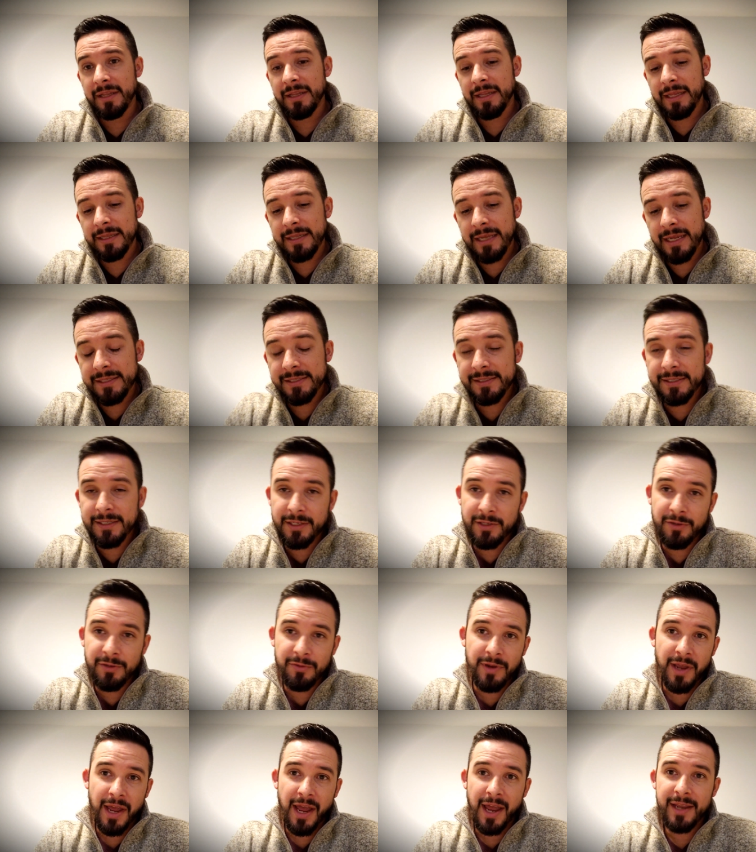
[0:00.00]
mean, that's
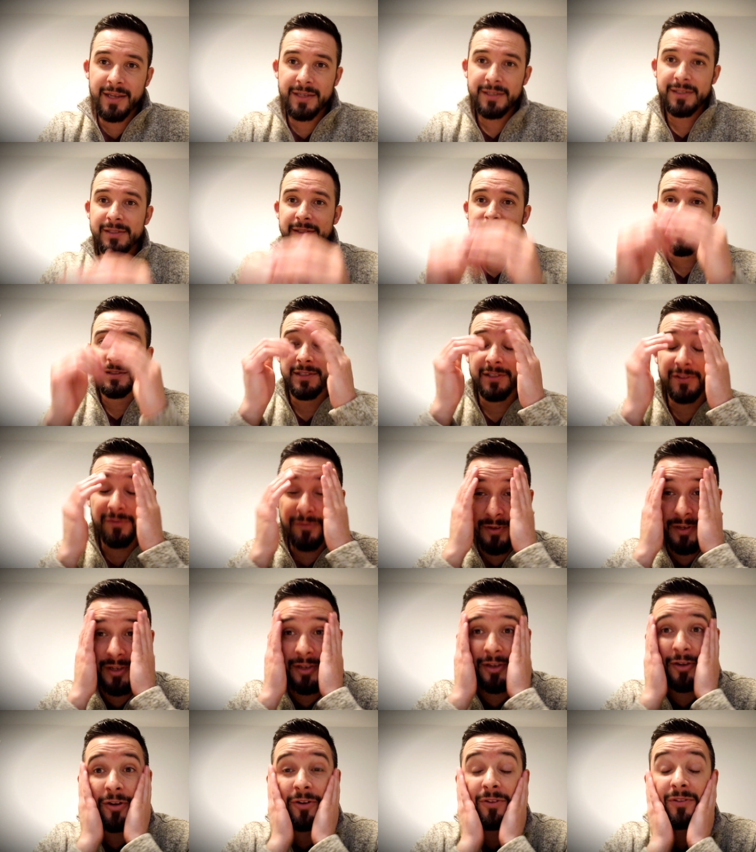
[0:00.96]
it, you guys. This
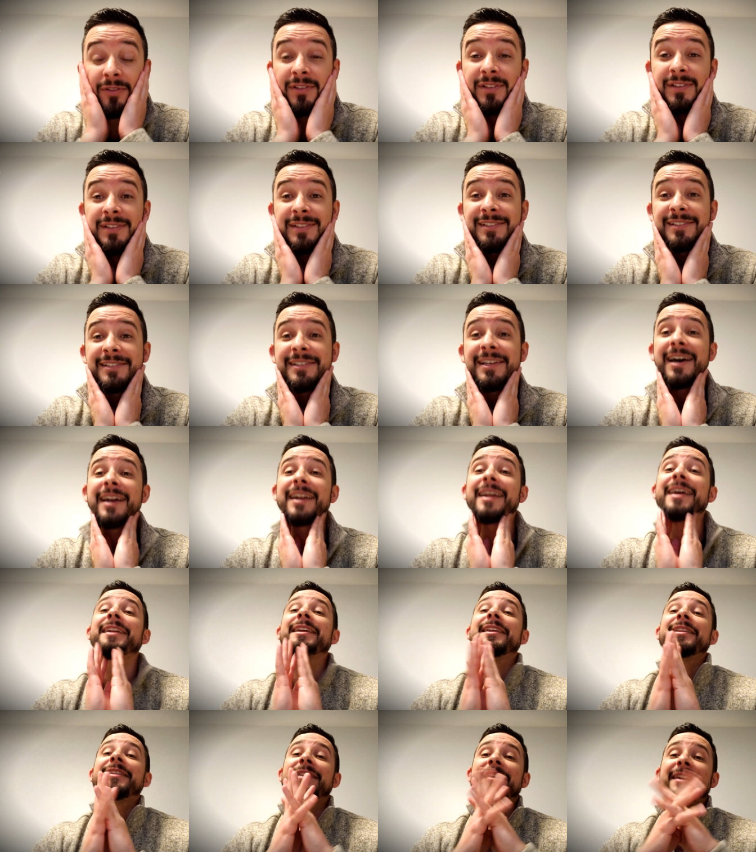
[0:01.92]
video is not
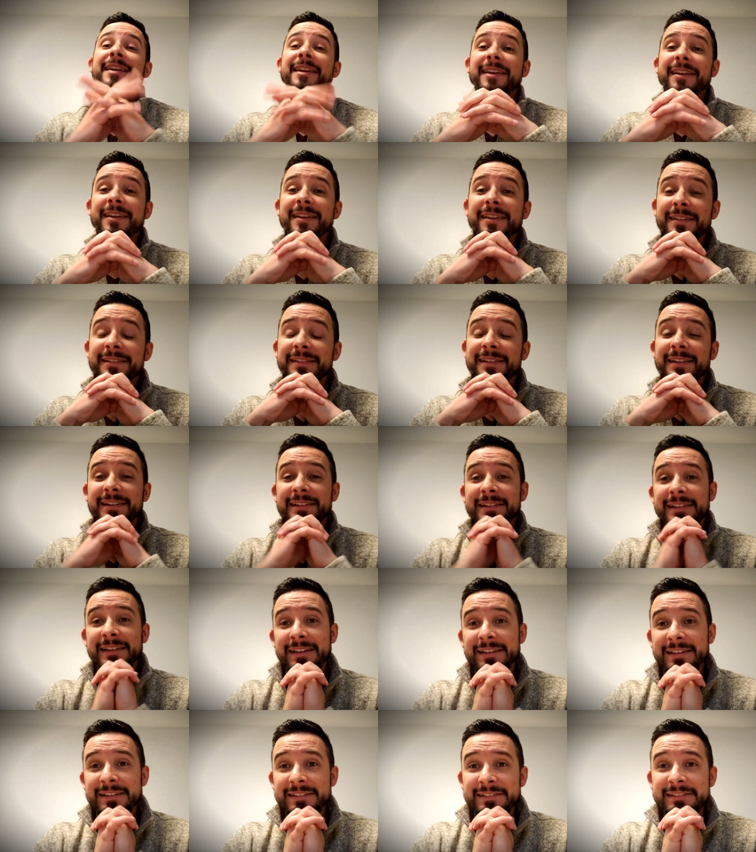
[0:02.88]
anything
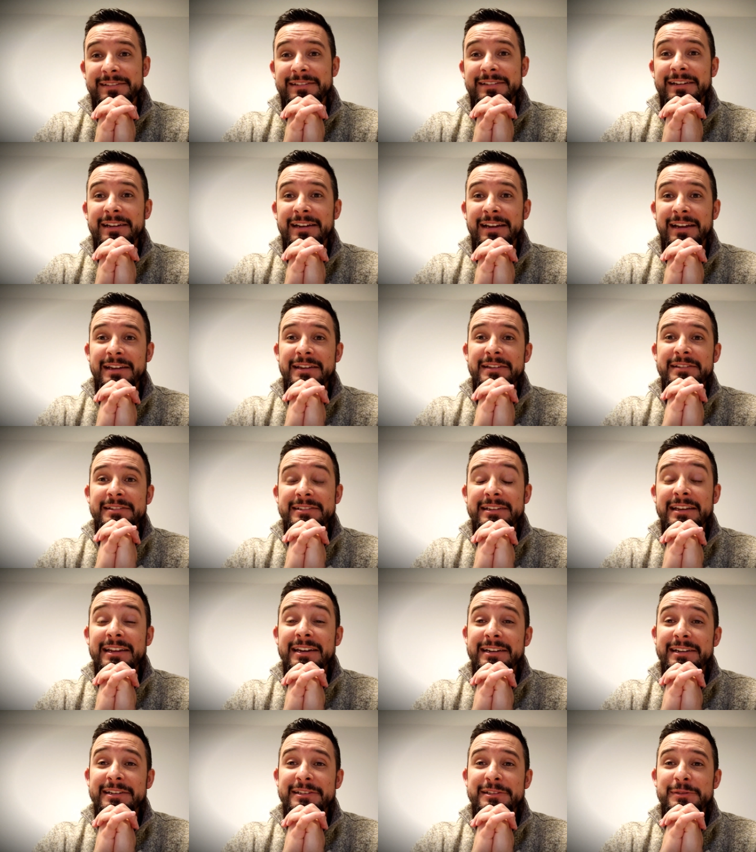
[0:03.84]
I
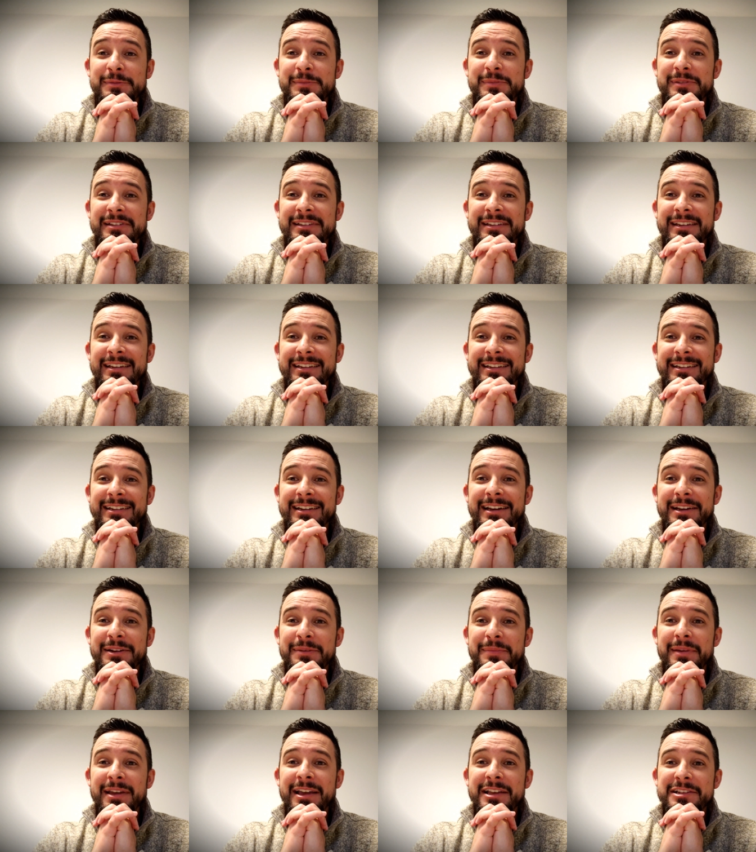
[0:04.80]
intended it to be. I did
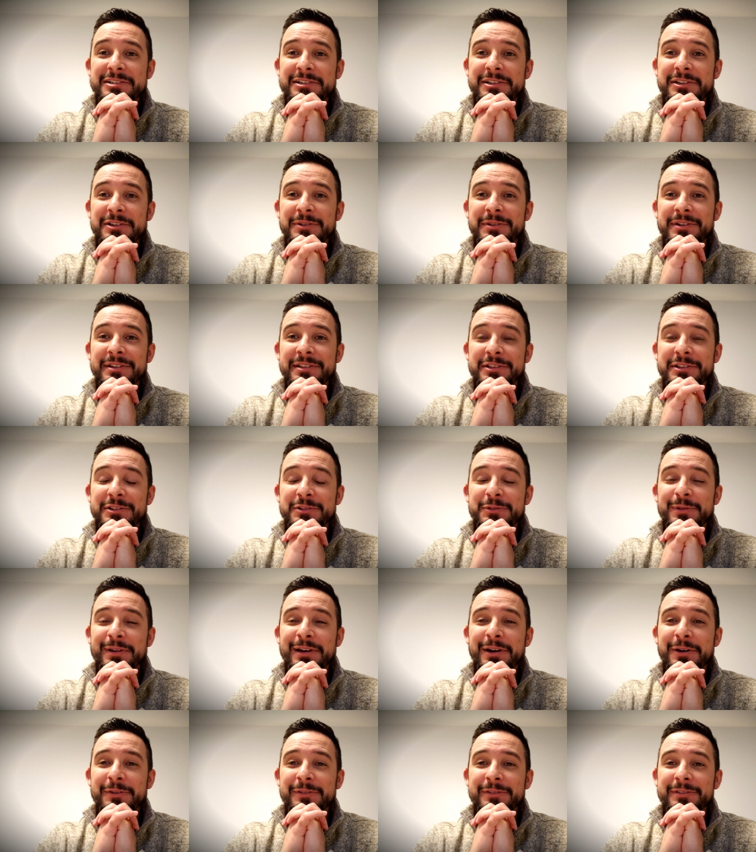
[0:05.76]
not imagine it going
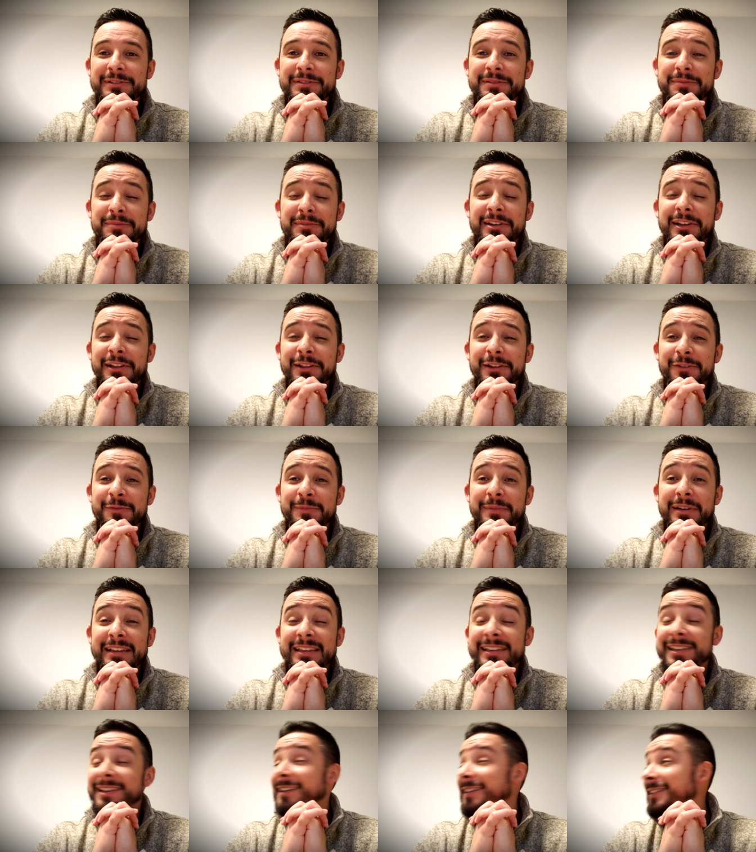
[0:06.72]
this route. But I love
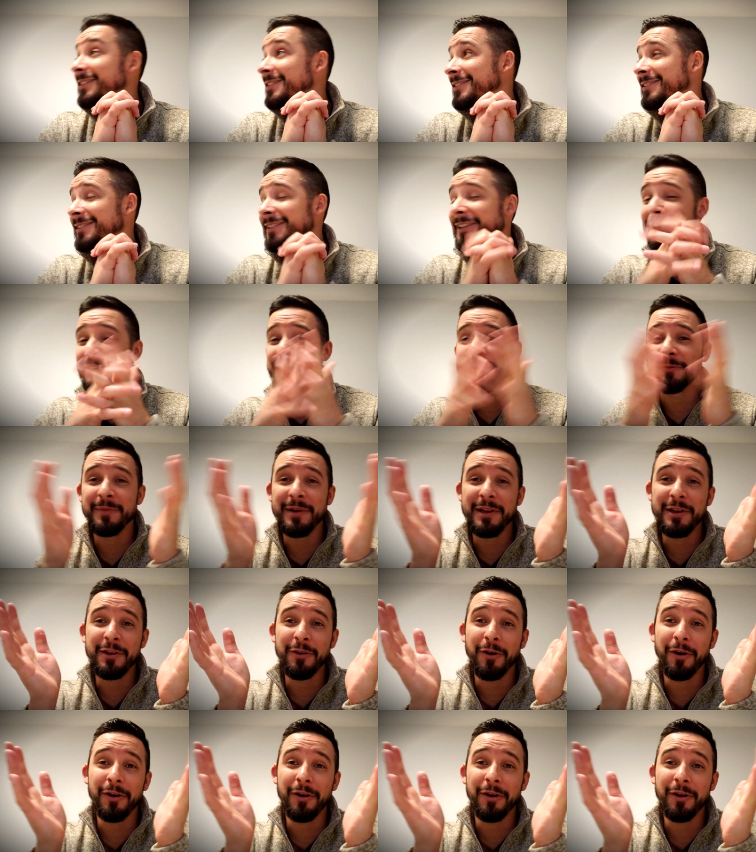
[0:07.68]
my kids. I love my